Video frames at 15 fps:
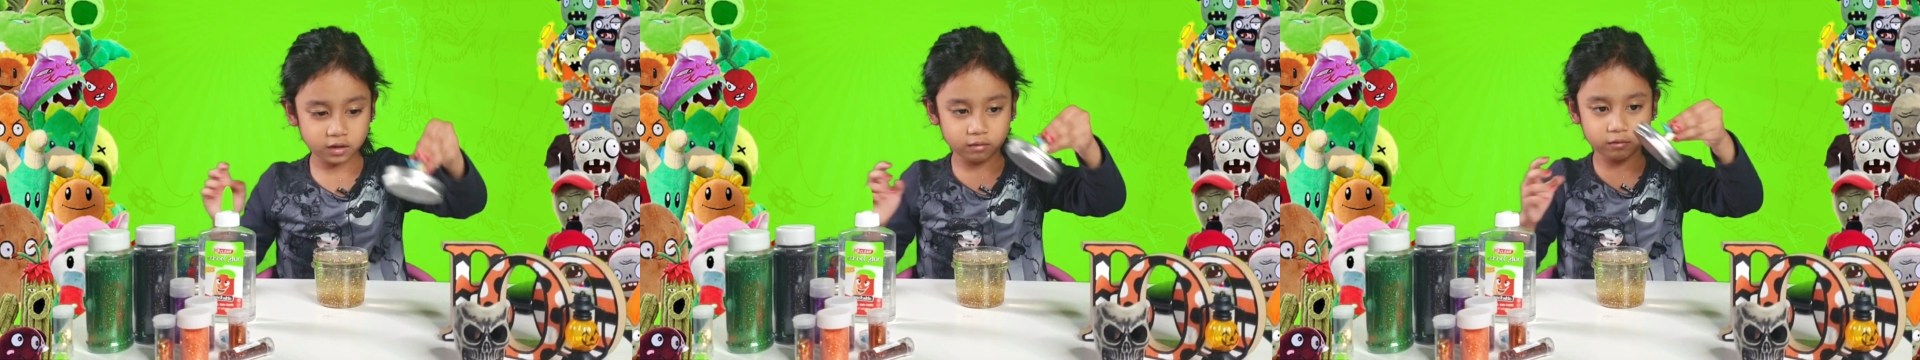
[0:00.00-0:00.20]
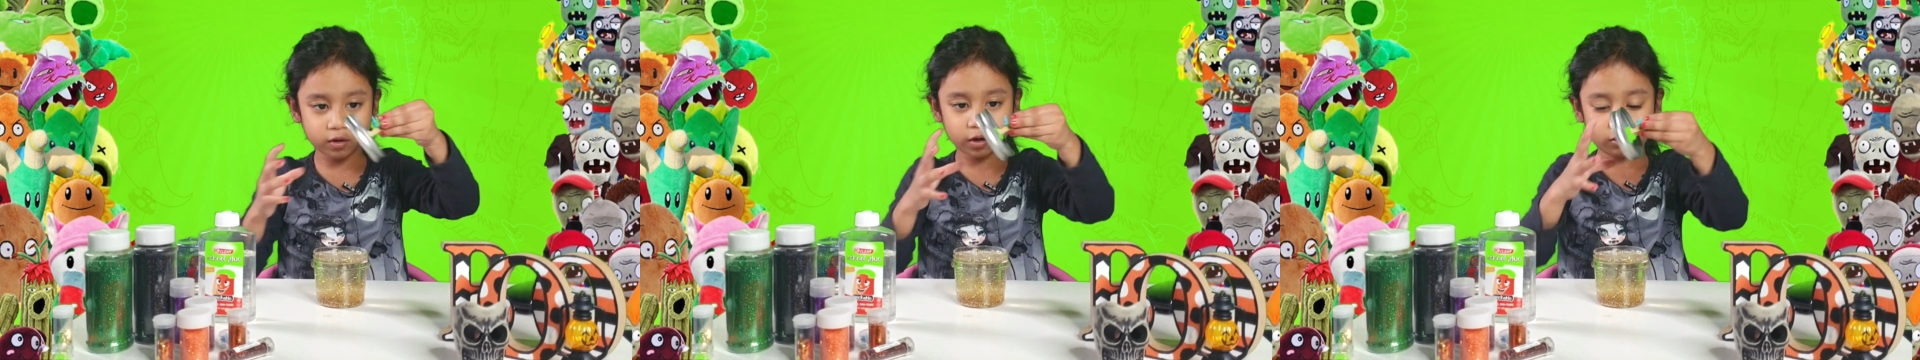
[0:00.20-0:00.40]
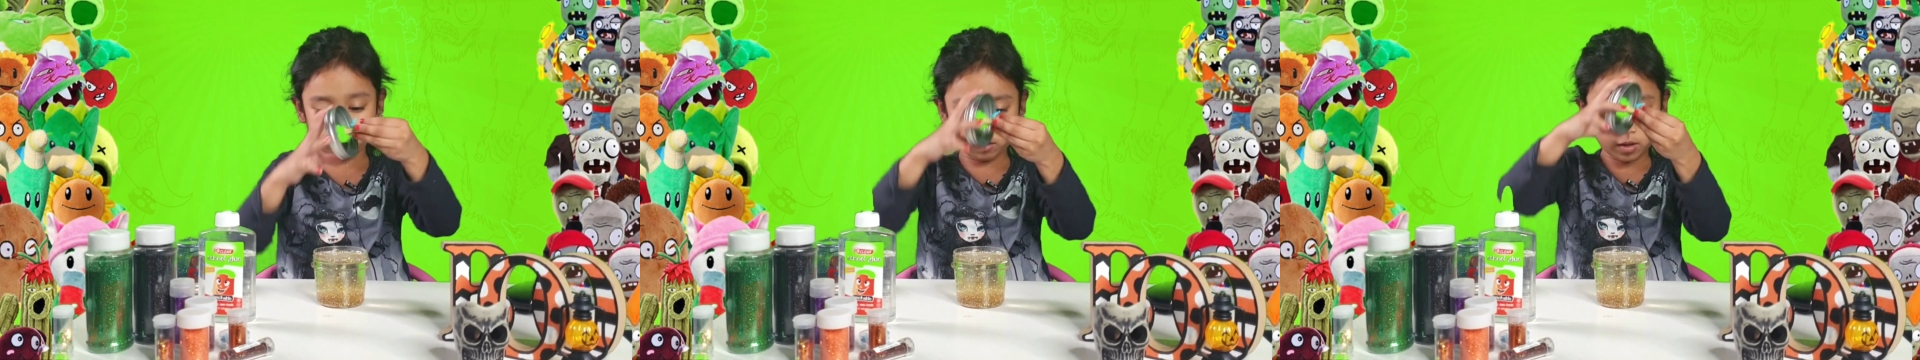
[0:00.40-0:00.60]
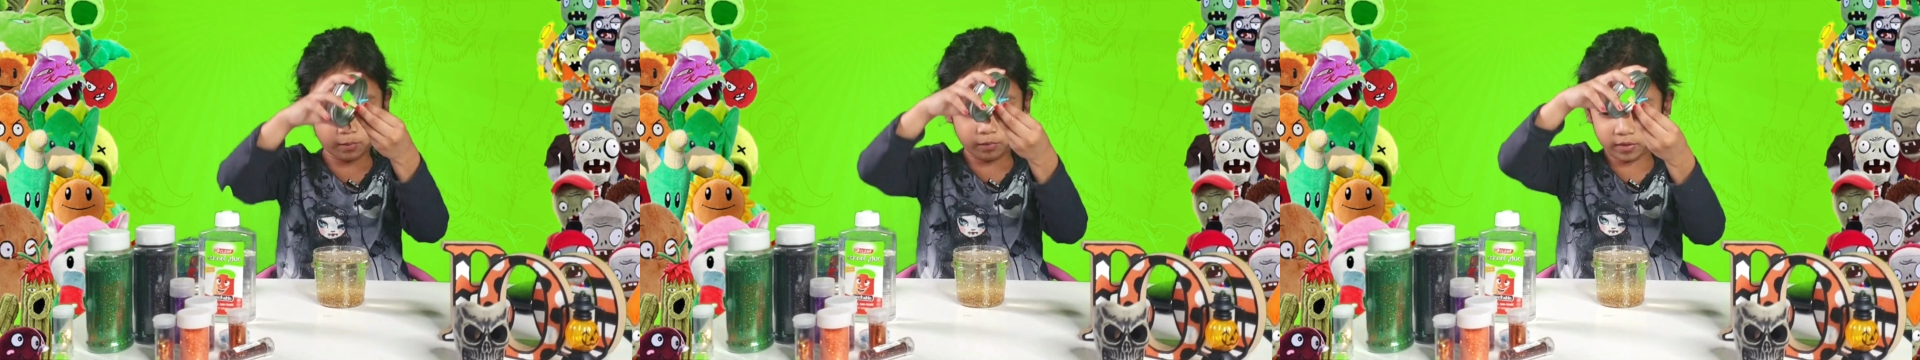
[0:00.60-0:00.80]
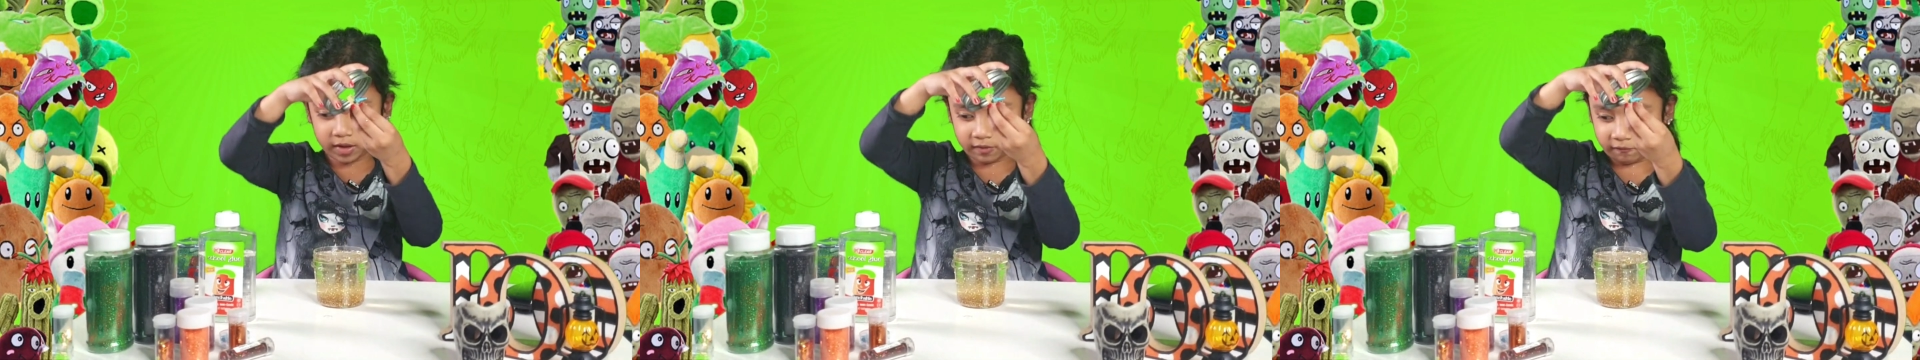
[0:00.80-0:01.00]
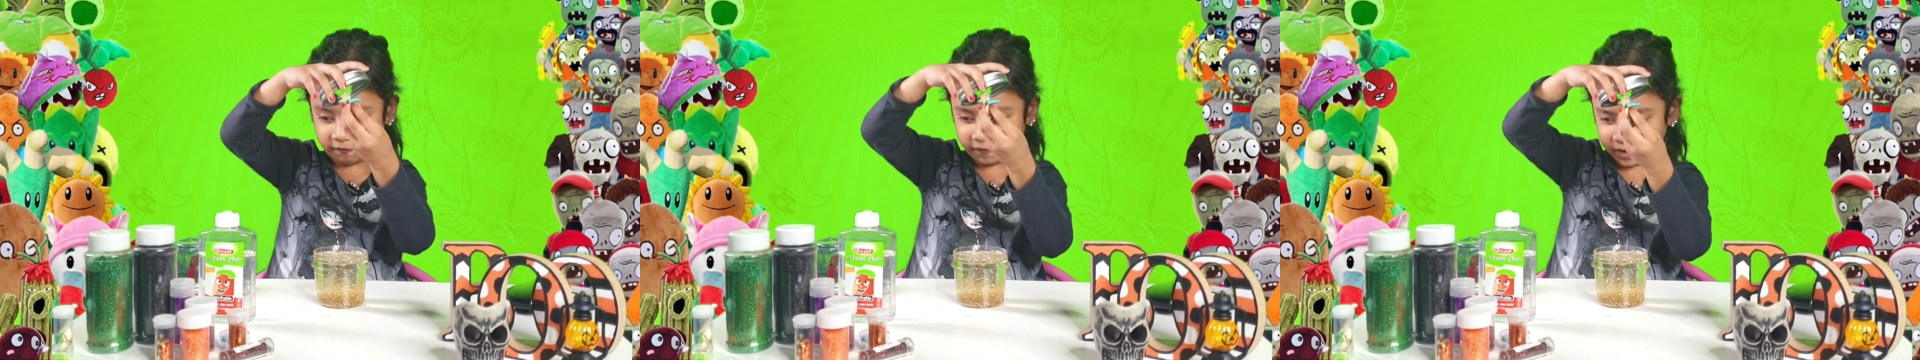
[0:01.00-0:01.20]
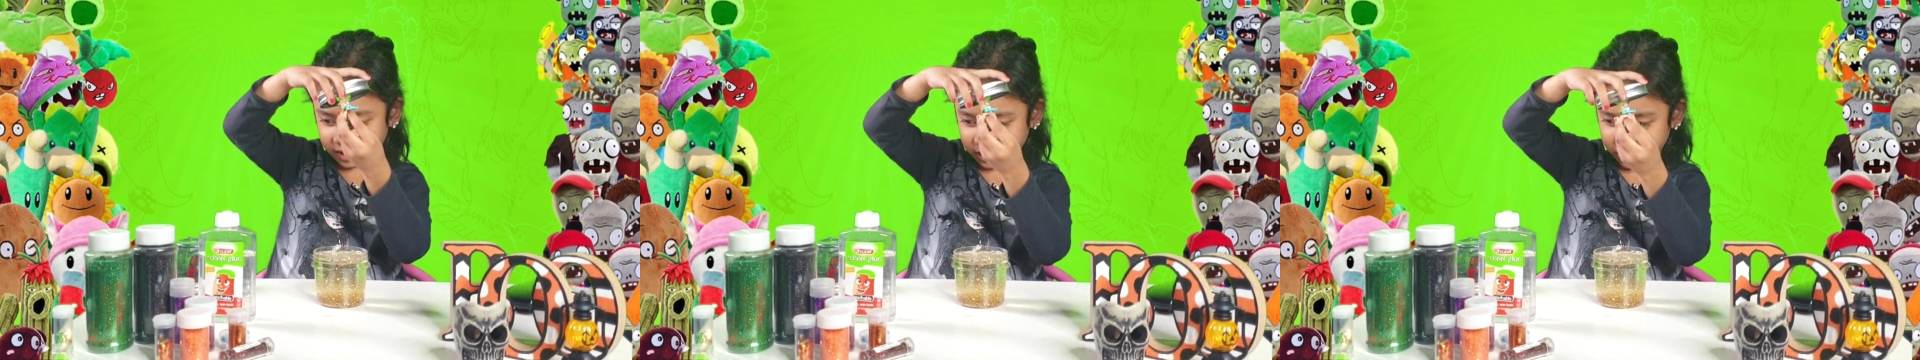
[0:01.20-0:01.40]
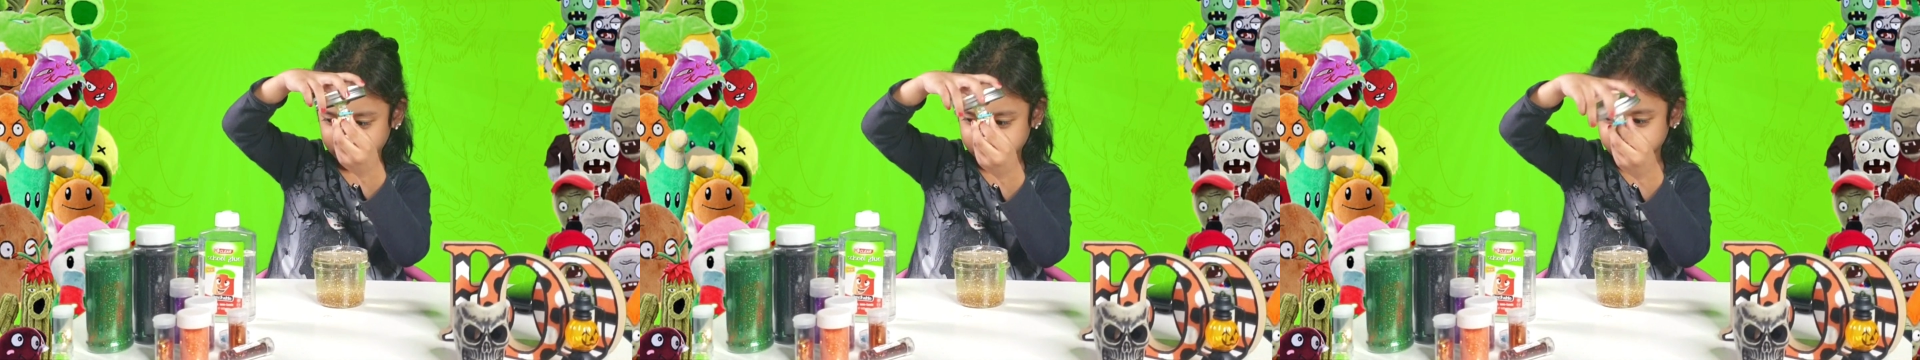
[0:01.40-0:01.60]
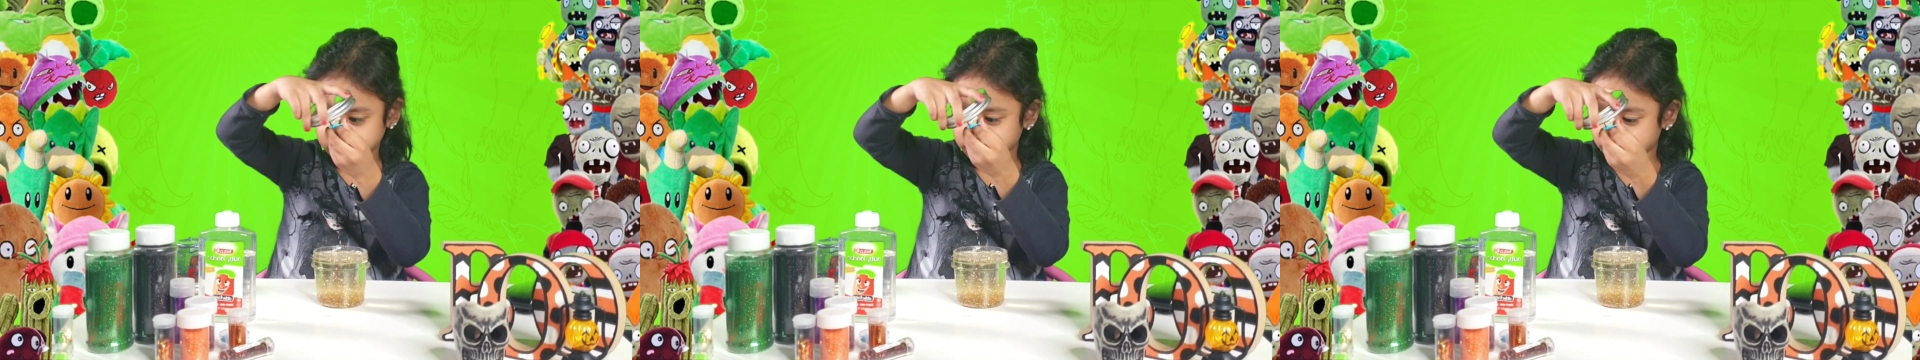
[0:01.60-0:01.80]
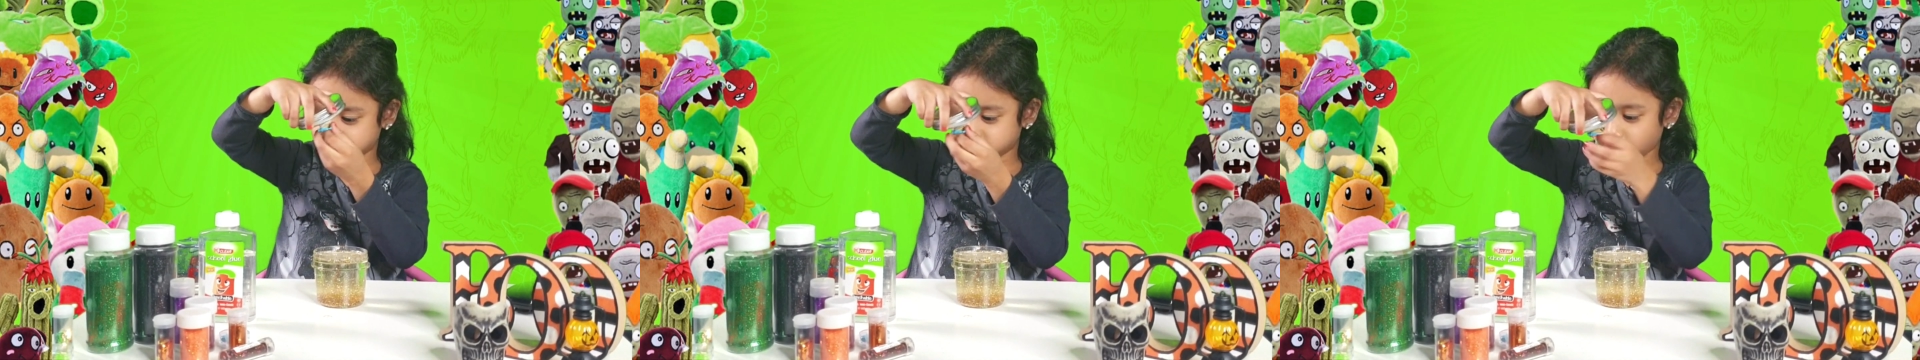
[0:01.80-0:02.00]
Now we are going to put the figure
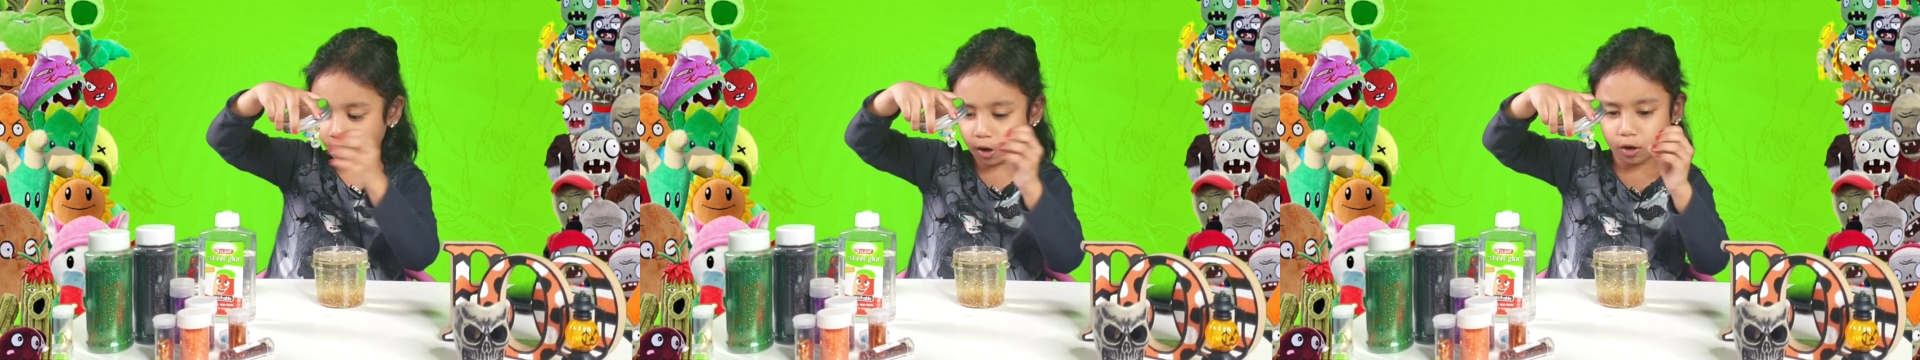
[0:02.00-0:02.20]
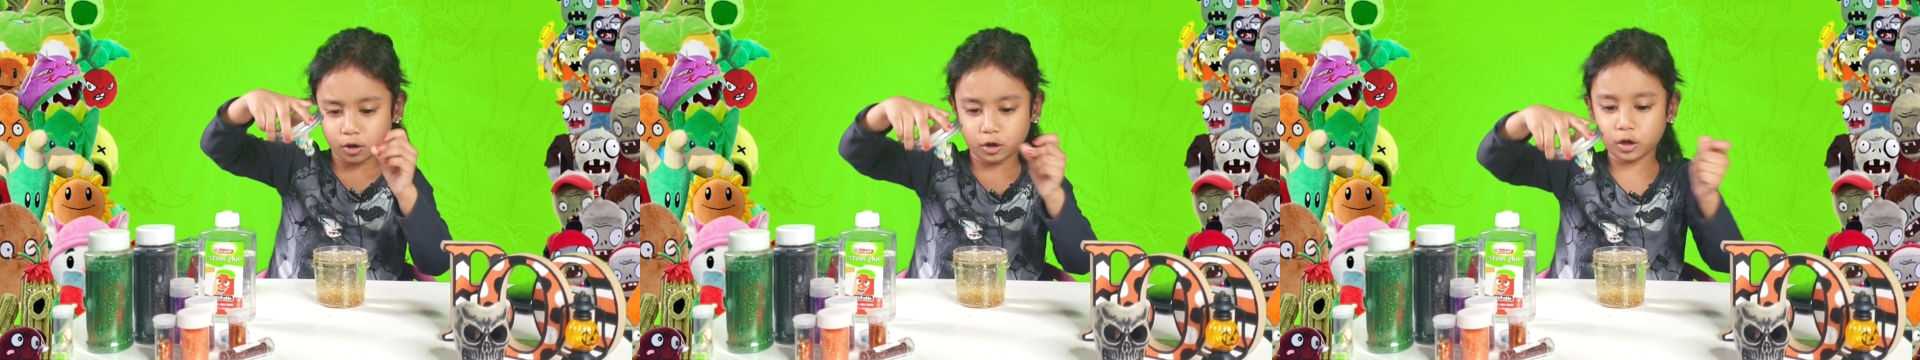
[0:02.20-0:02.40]
inside.